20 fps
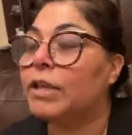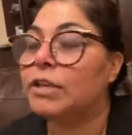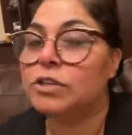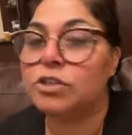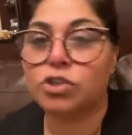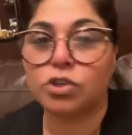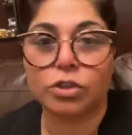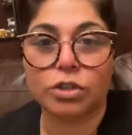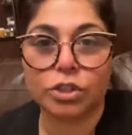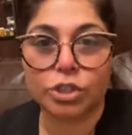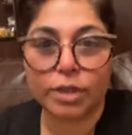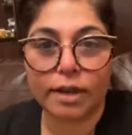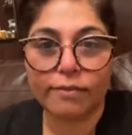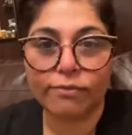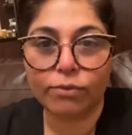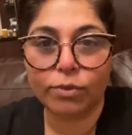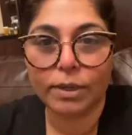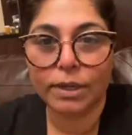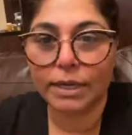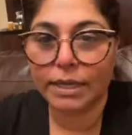So the
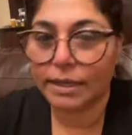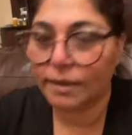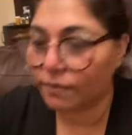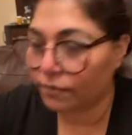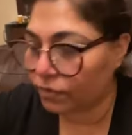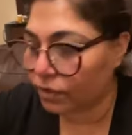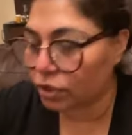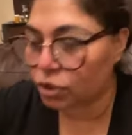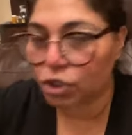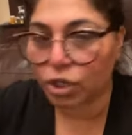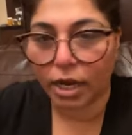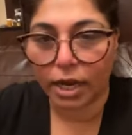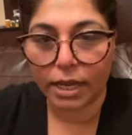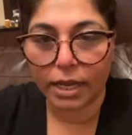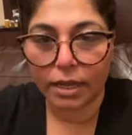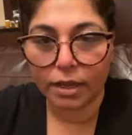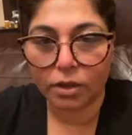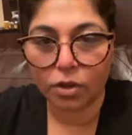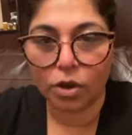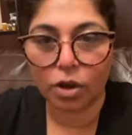chef would leave the
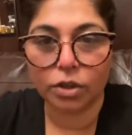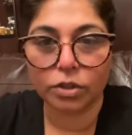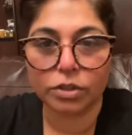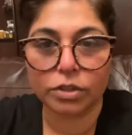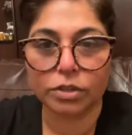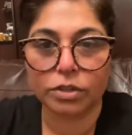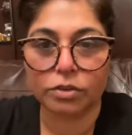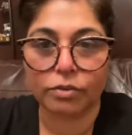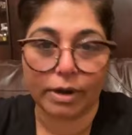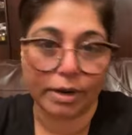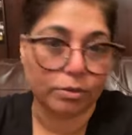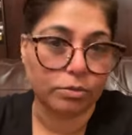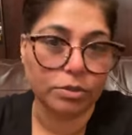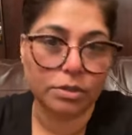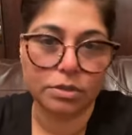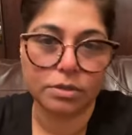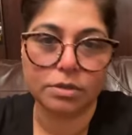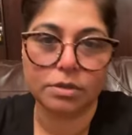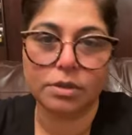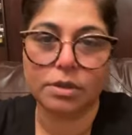chai on the ground,
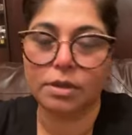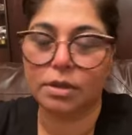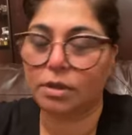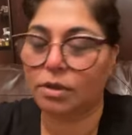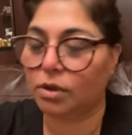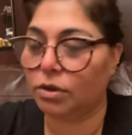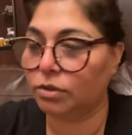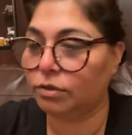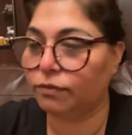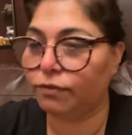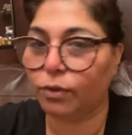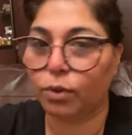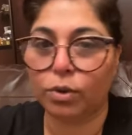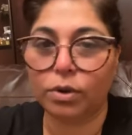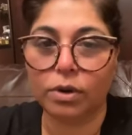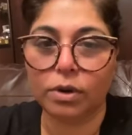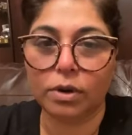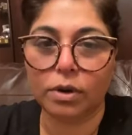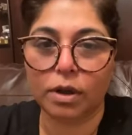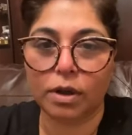on the floor
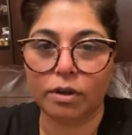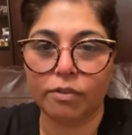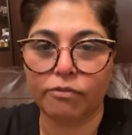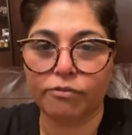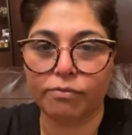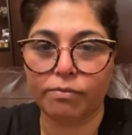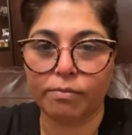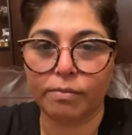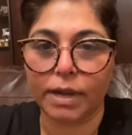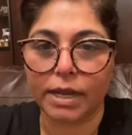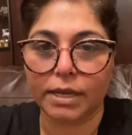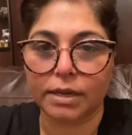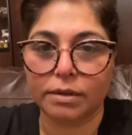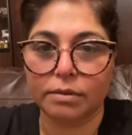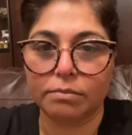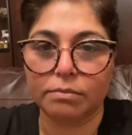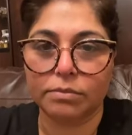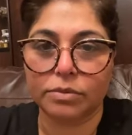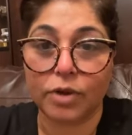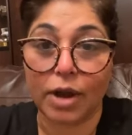of my
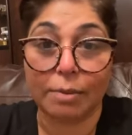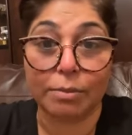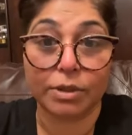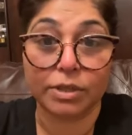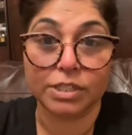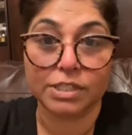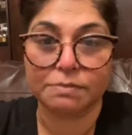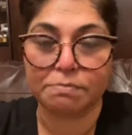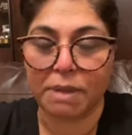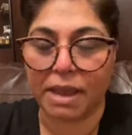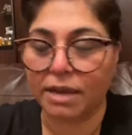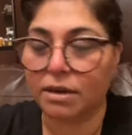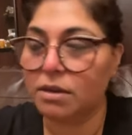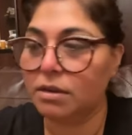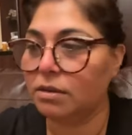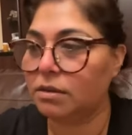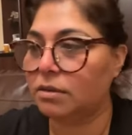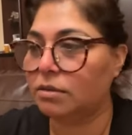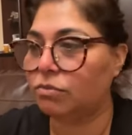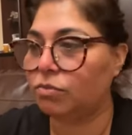grandmother's bed,
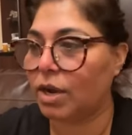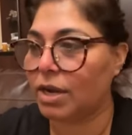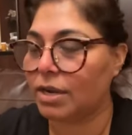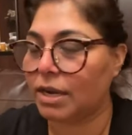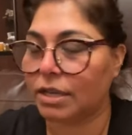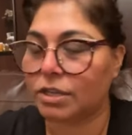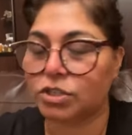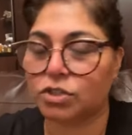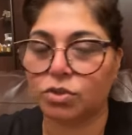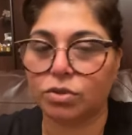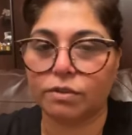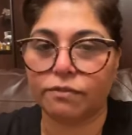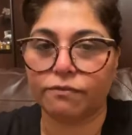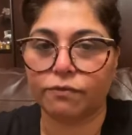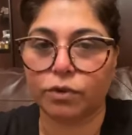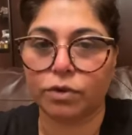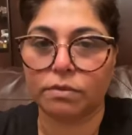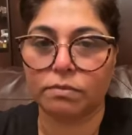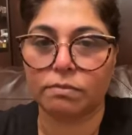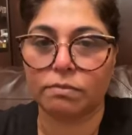right next to the
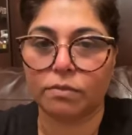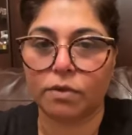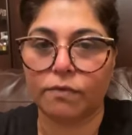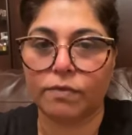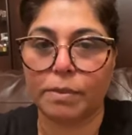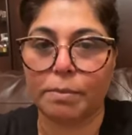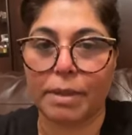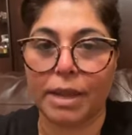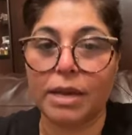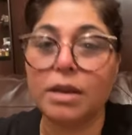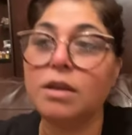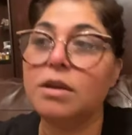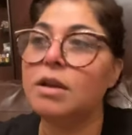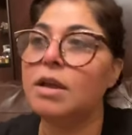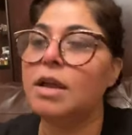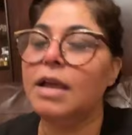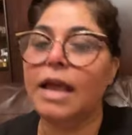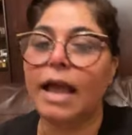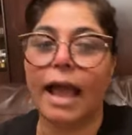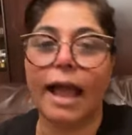foot of the bed.
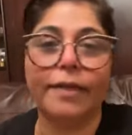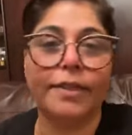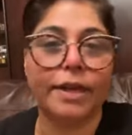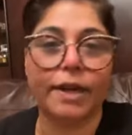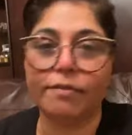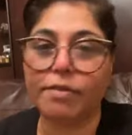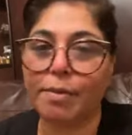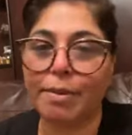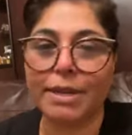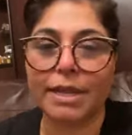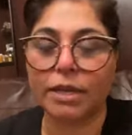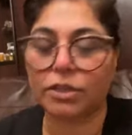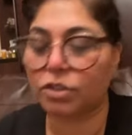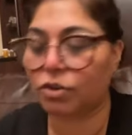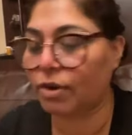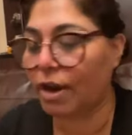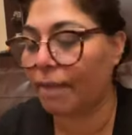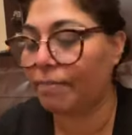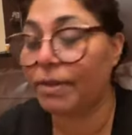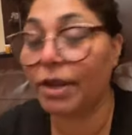And then everybody had to
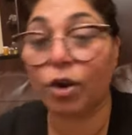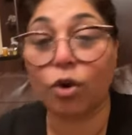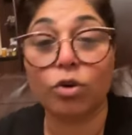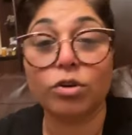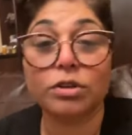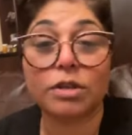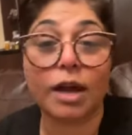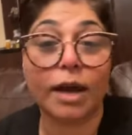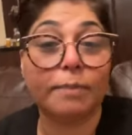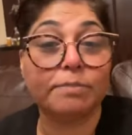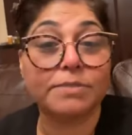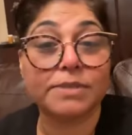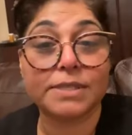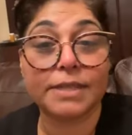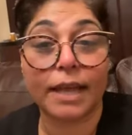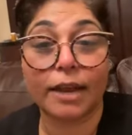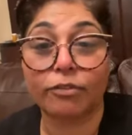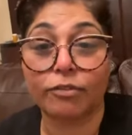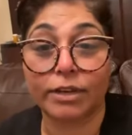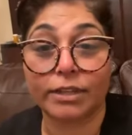grab their own cups
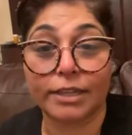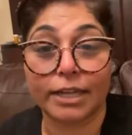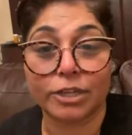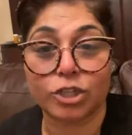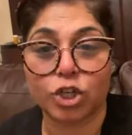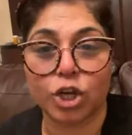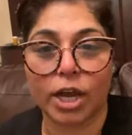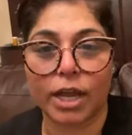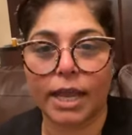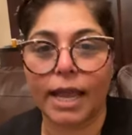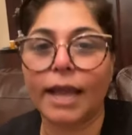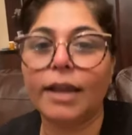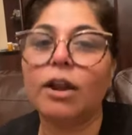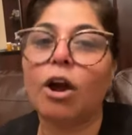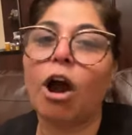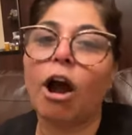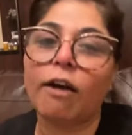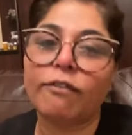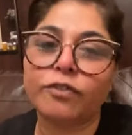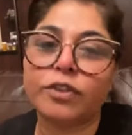and bring that chai. And
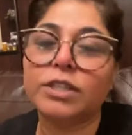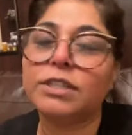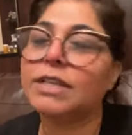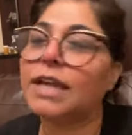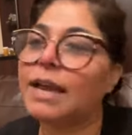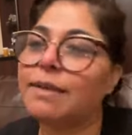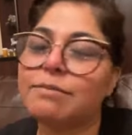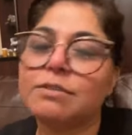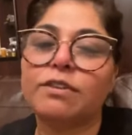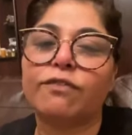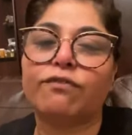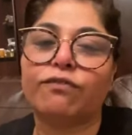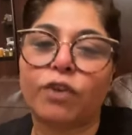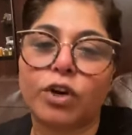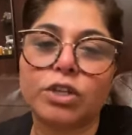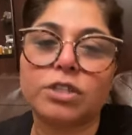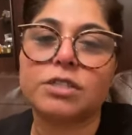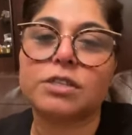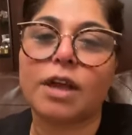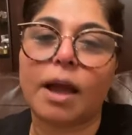oftentimes the
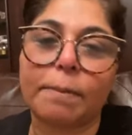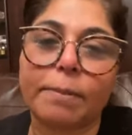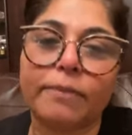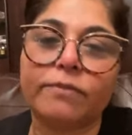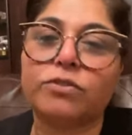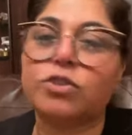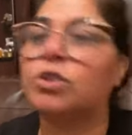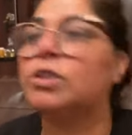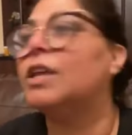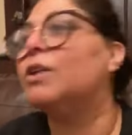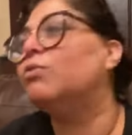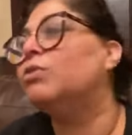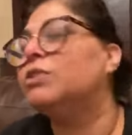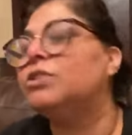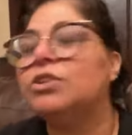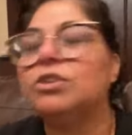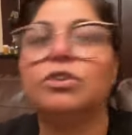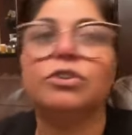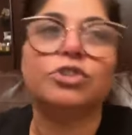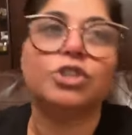first cup, so they would,
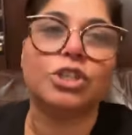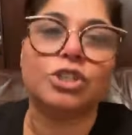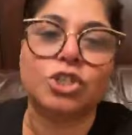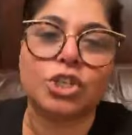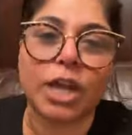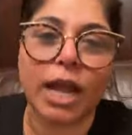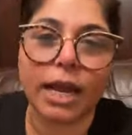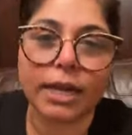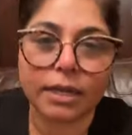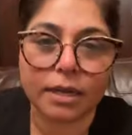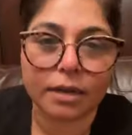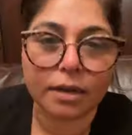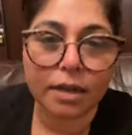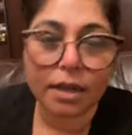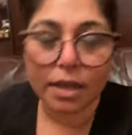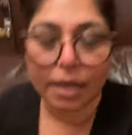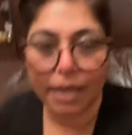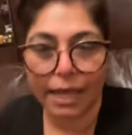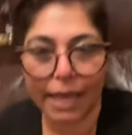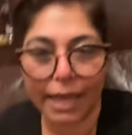chit chat and
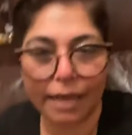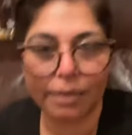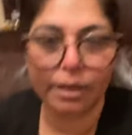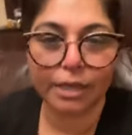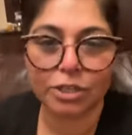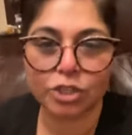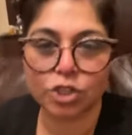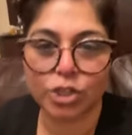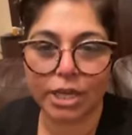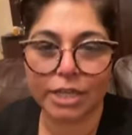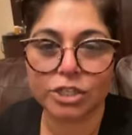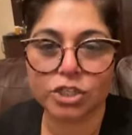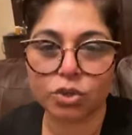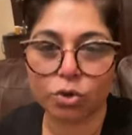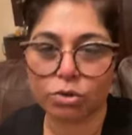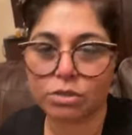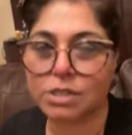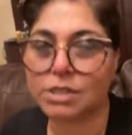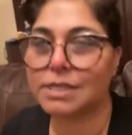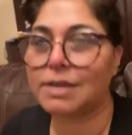exchange
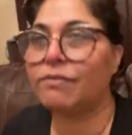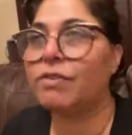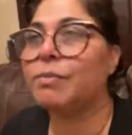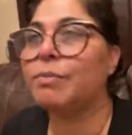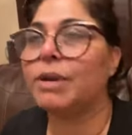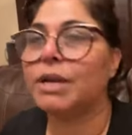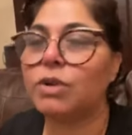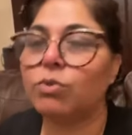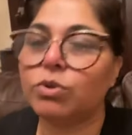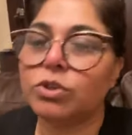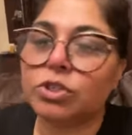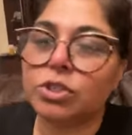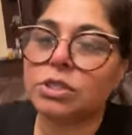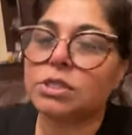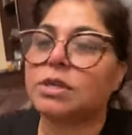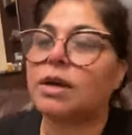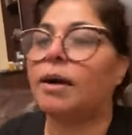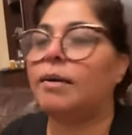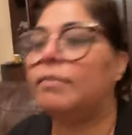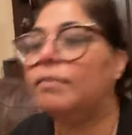notes because everybody would just
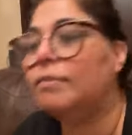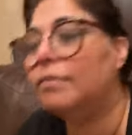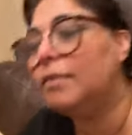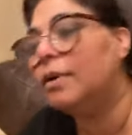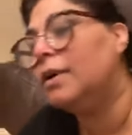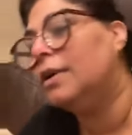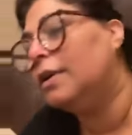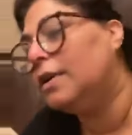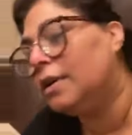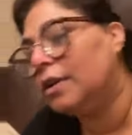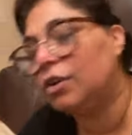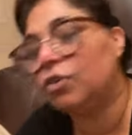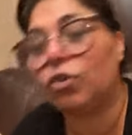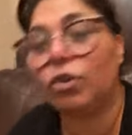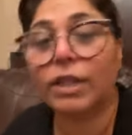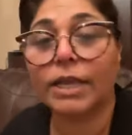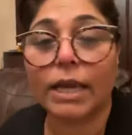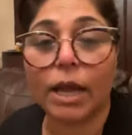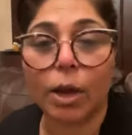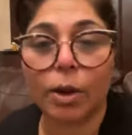come
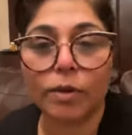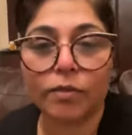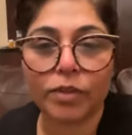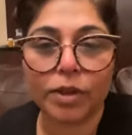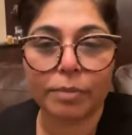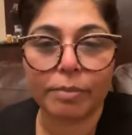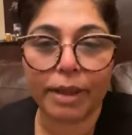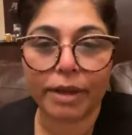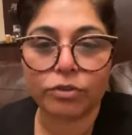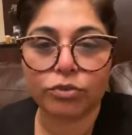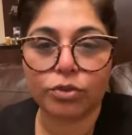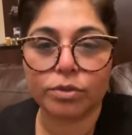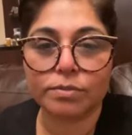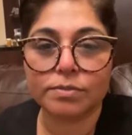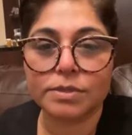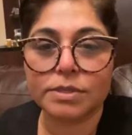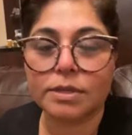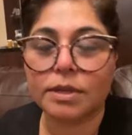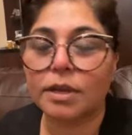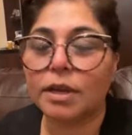rolling out of their
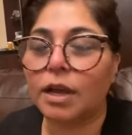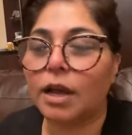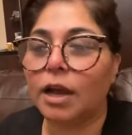bedrooms.